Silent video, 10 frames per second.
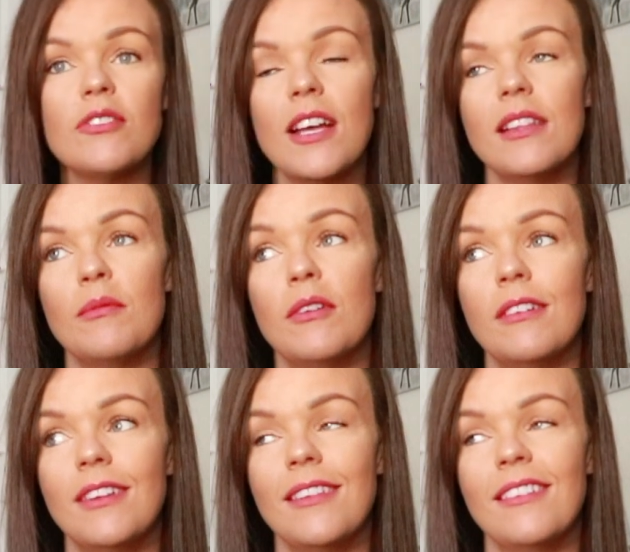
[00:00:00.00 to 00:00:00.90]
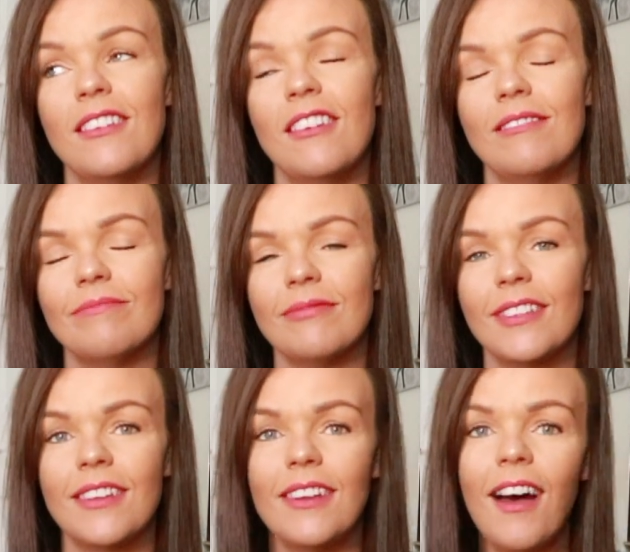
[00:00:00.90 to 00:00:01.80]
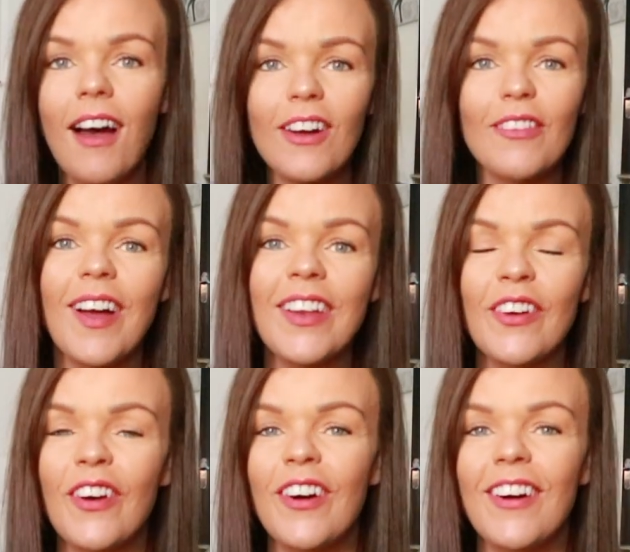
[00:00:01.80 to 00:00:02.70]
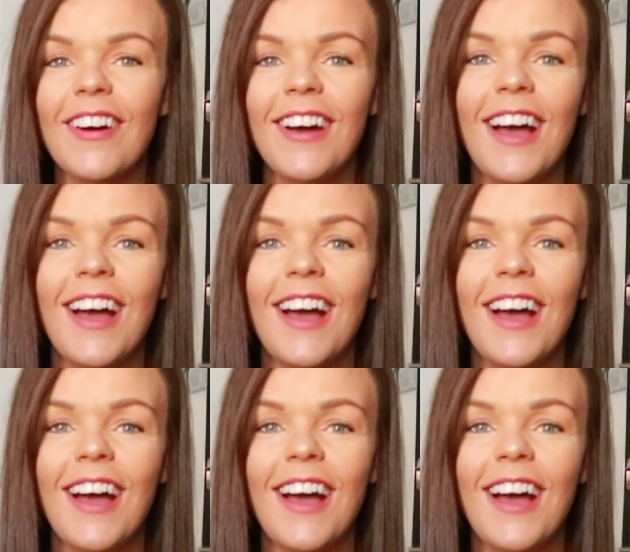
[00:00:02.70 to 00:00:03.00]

tried them on and thought, oh, why not?